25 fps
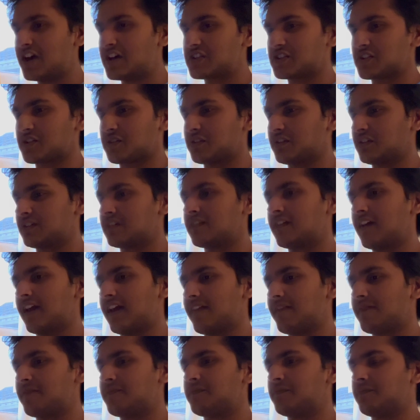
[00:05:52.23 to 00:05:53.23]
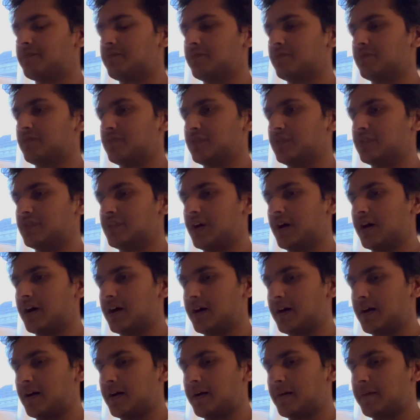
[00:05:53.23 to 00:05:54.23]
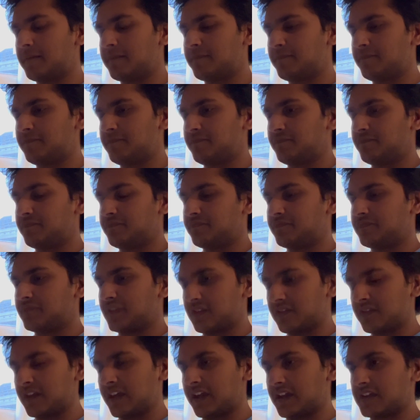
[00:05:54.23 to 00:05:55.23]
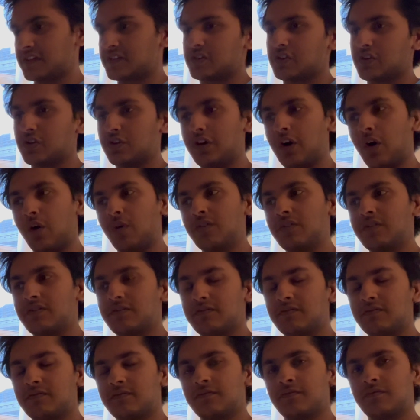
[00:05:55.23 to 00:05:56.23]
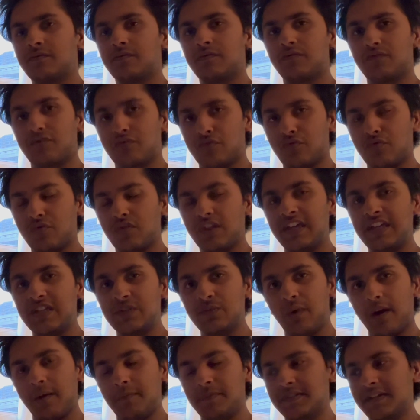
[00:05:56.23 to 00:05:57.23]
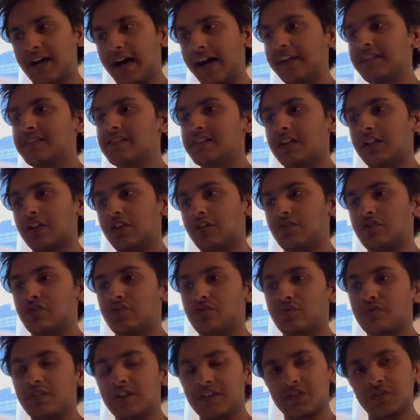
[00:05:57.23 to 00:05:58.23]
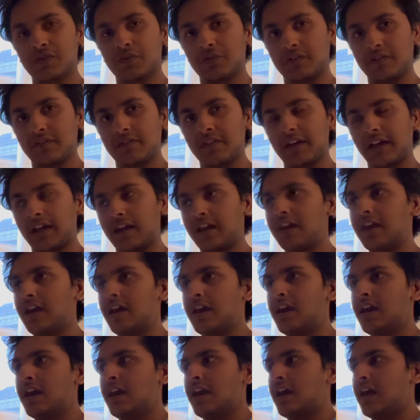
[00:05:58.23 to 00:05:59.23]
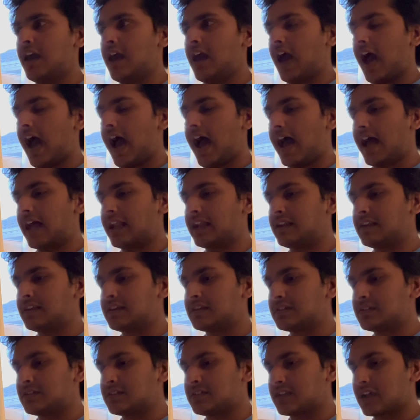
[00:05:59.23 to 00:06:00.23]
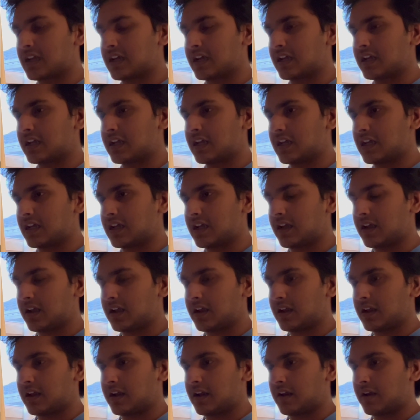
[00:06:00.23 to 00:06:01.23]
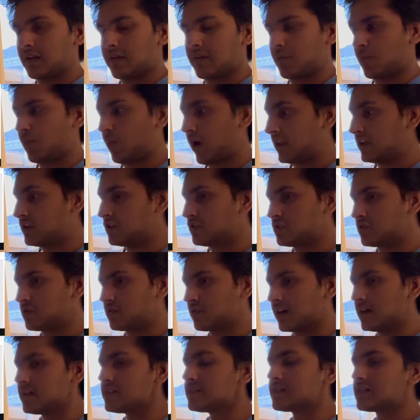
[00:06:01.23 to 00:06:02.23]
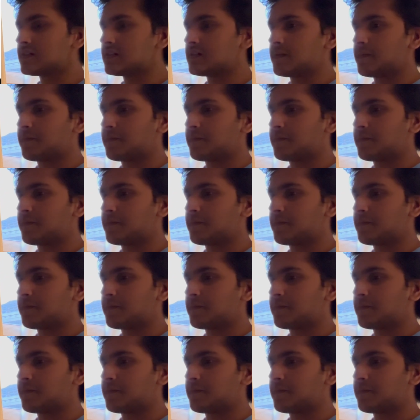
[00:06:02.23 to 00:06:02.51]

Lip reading: So the thing is, you go through these websites and you do this sort of thing, and when you do this,